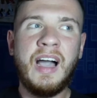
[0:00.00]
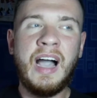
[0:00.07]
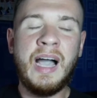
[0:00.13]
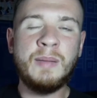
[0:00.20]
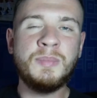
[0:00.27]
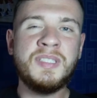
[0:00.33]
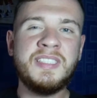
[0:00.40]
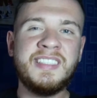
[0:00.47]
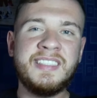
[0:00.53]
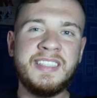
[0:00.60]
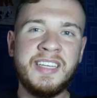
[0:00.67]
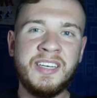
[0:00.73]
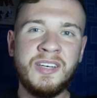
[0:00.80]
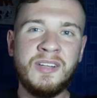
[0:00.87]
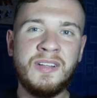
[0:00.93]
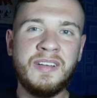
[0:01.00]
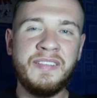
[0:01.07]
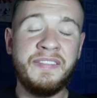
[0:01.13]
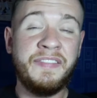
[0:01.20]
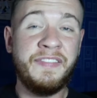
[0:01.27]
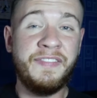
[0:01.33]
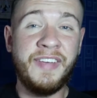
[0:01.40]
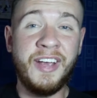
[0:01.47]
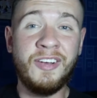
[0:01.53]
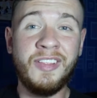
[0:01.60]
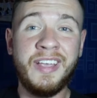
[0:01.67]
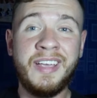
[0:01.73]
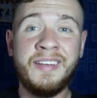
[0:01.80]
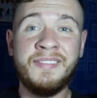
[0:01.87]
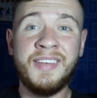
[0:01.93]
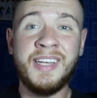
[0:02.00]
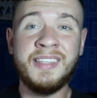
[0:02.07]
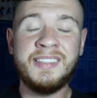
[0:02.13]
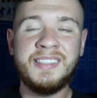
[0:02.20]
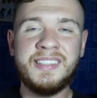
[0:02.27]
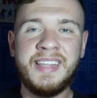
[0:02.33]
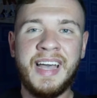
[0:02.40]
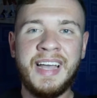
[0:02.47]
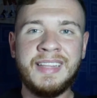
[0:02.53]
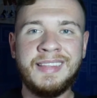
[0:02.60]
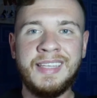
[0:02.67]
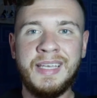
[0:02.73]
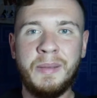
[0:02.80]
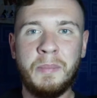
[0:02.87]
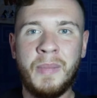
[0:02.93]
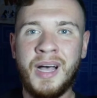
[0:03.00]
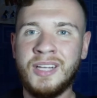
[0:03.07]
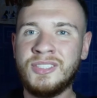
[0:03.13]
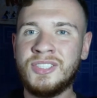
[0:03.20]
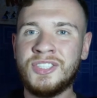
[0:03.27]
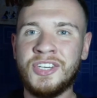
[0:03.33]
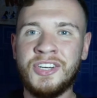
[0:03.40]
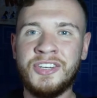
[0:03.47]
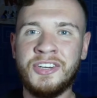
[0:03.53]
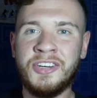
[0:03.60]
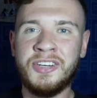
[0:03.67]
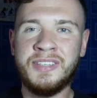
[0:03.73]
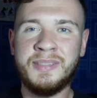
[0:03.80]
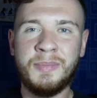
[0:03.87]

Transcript: I'm still fairly convinced that the Miles Turner,